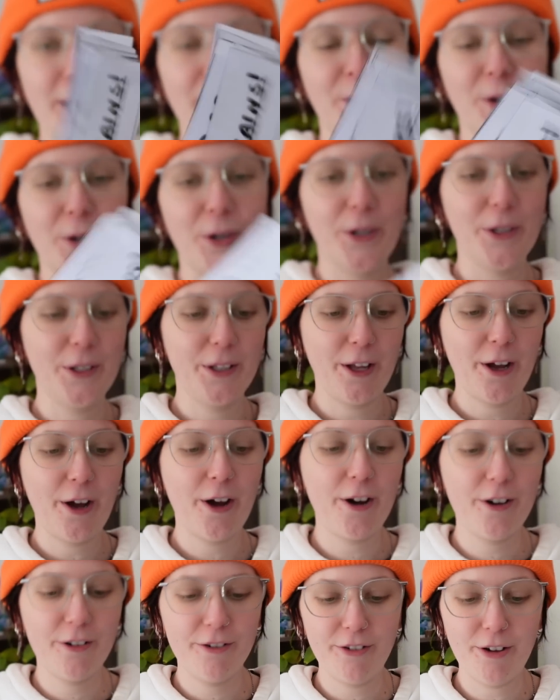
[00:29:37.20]
all
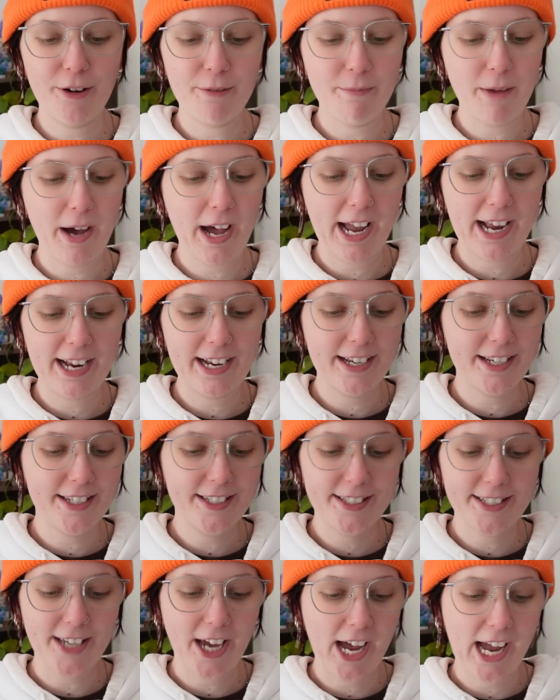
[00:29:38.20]
of my
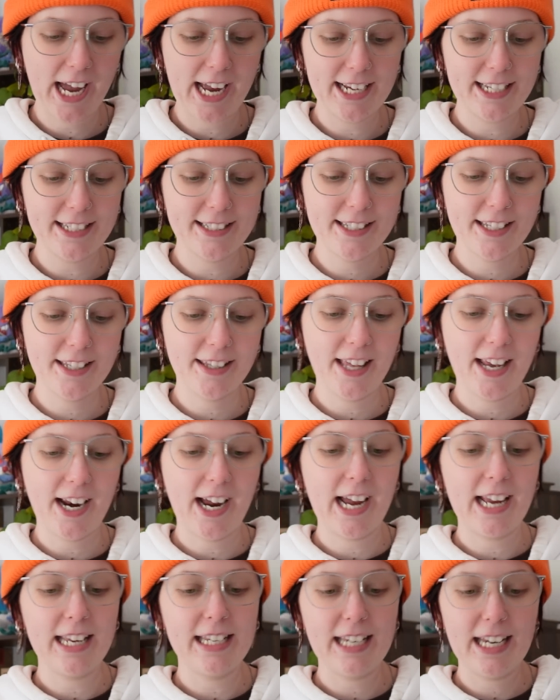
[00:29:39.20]
signs that
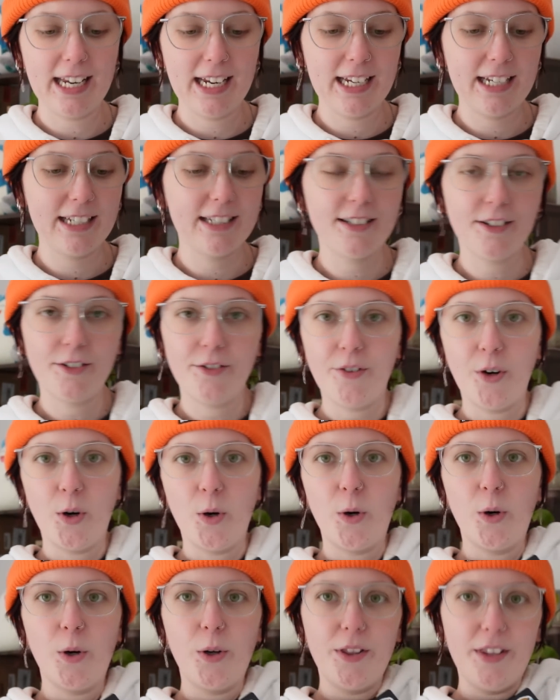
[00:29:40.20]
I need
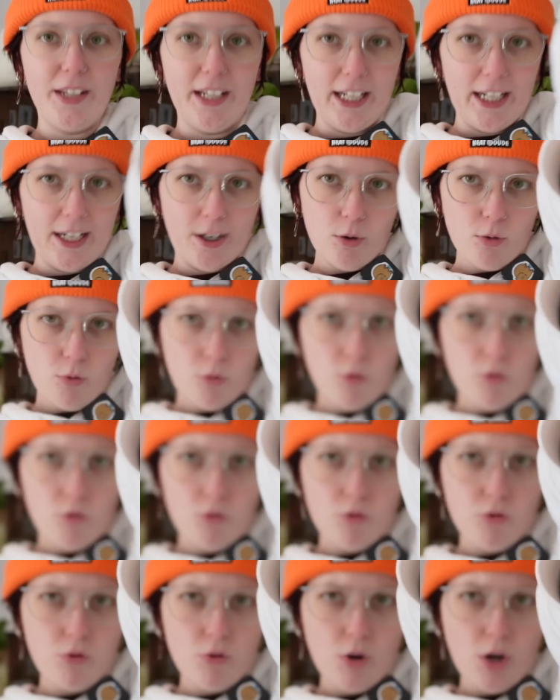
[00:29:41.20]
for the,
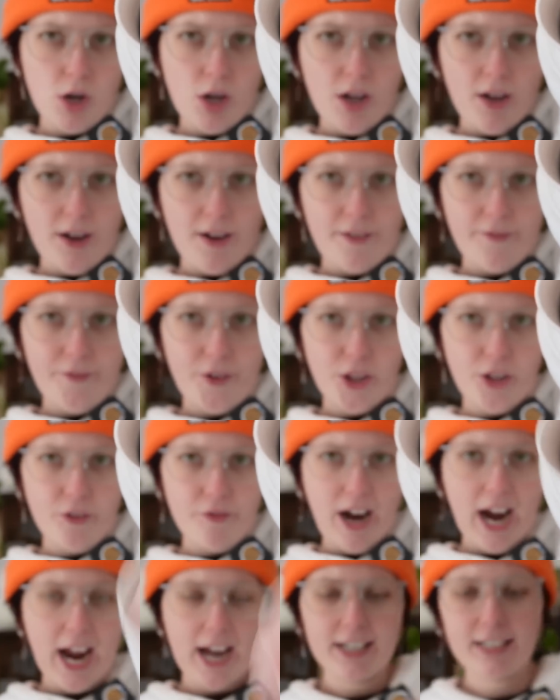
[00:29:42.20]
for the
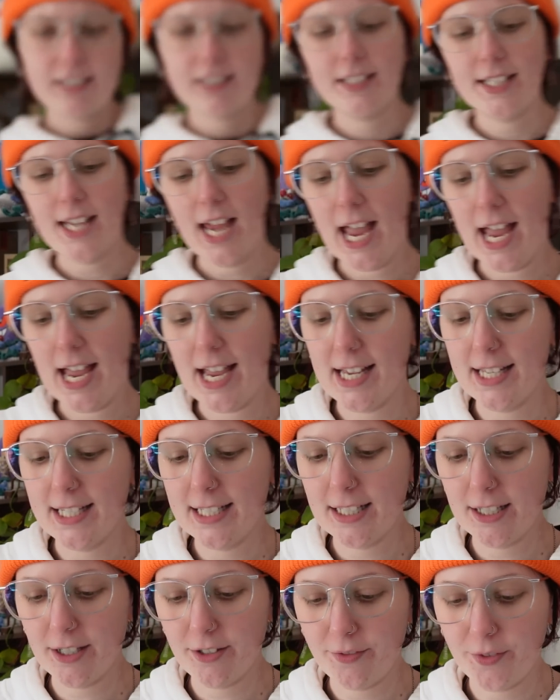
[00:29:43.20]
racks
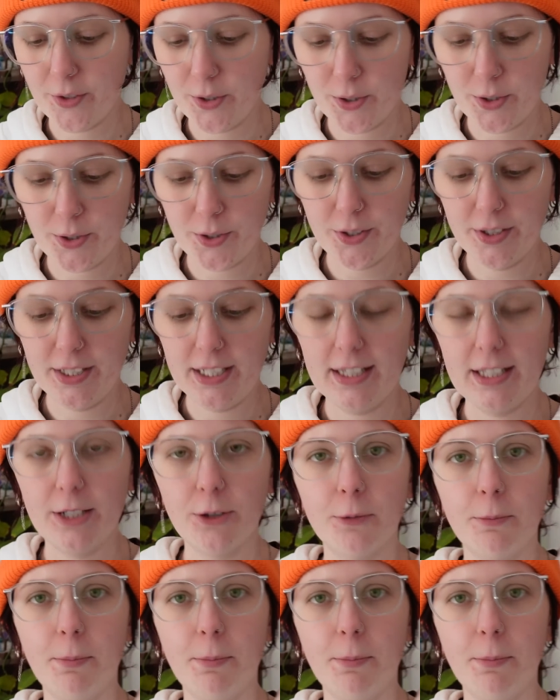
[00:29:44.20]
and for the little